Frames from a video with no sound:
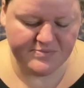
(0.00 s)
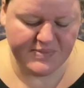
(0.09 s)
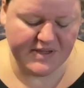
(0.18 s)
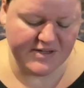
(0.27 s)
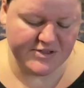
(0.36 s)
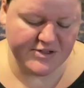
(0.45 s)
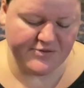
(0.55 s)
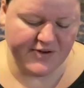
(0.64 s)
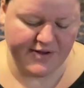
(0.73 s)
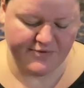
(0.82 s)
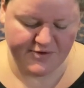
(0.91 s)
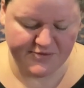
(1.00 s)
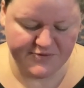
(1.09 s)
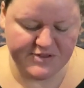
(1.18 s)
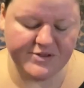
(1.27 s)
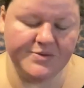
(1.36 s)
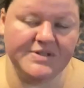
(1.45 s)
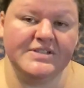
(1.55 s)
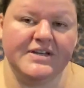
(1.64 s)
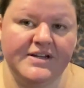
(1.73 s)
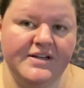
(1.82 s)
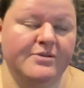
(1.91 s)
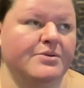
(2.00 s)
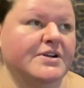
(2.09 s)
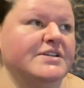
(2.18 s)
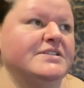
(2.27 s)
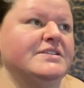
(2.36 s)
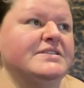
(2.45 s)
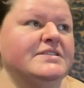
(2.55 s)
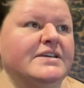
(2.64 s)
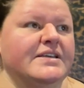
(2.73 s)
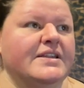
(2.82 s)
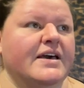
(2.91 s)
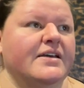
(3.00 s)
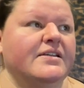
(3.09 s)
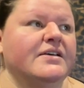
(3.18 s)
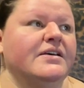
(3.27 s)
being a survivor of suicide, I wanted to say that